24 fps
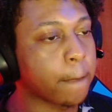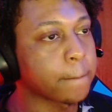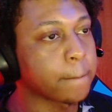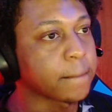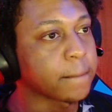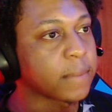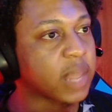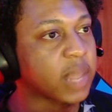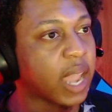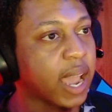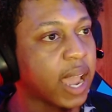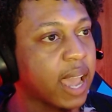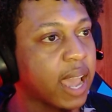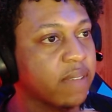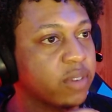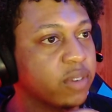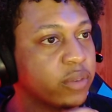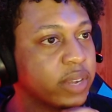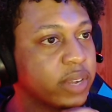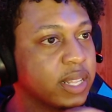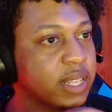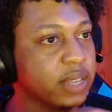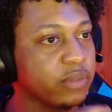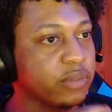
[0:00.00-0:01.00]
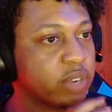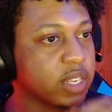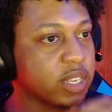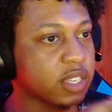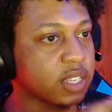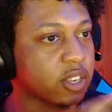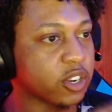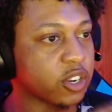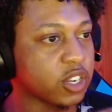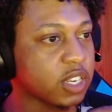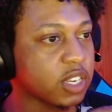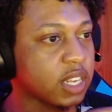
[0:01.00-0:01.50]
I haven't really
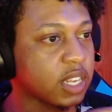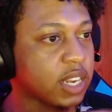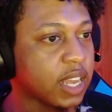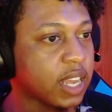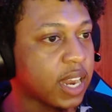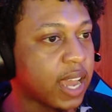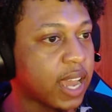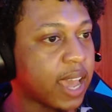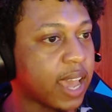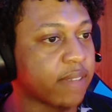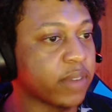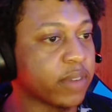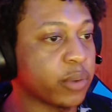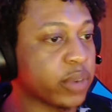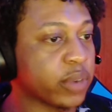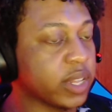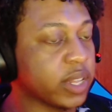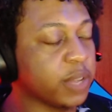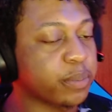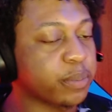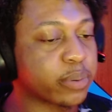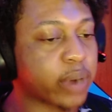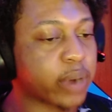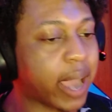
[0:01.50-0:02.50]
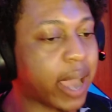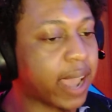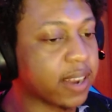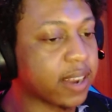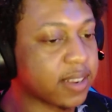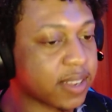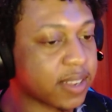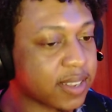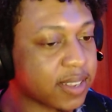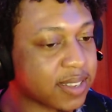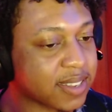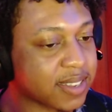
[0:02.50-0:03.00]
researched it and I haven't really
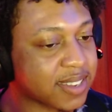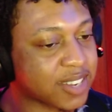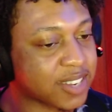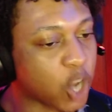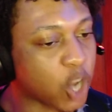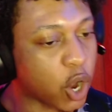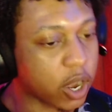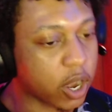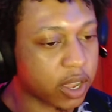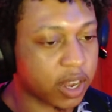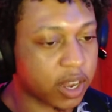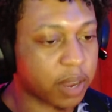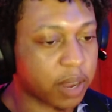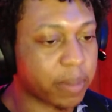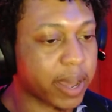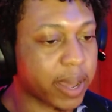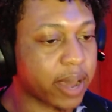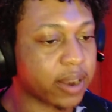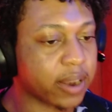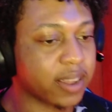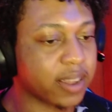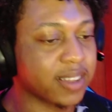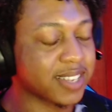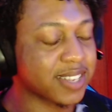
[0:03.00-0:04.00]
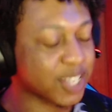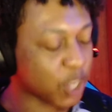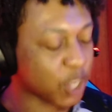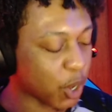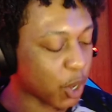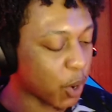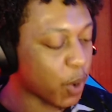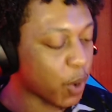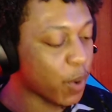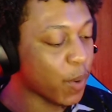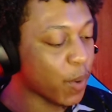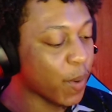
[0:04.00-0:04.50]
practiced talking about it. So
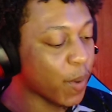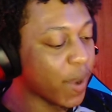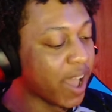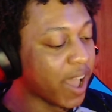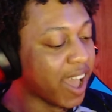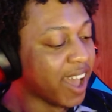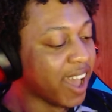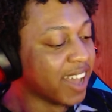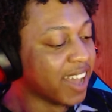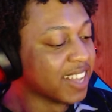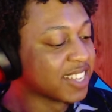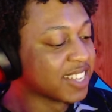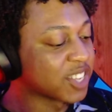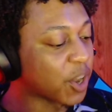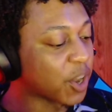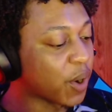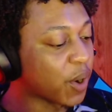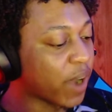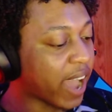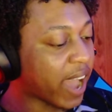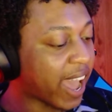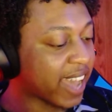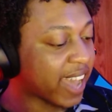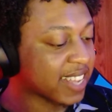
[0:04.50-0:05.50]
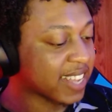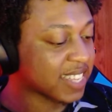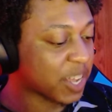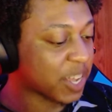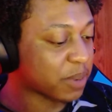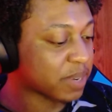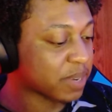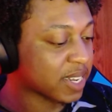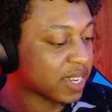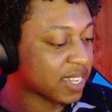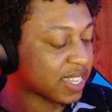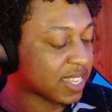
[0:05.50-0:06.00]
so as I'm
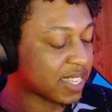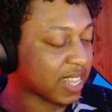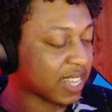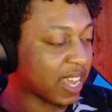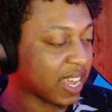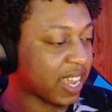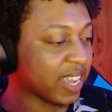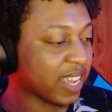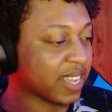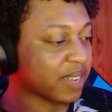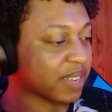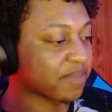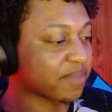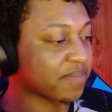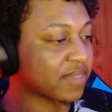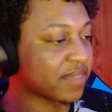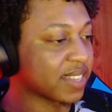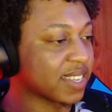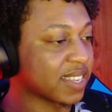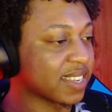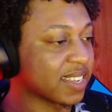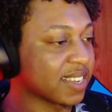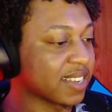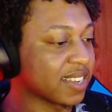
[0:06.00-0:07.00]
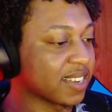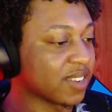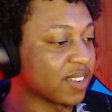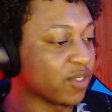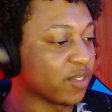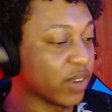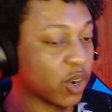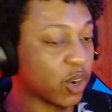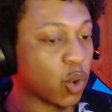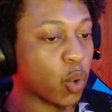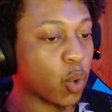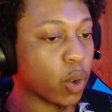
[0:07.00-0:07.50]
just like
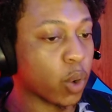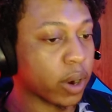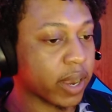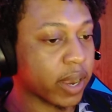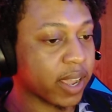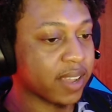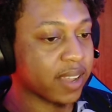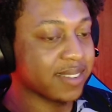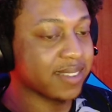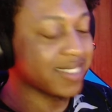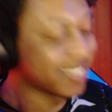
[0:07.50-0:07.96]
recording,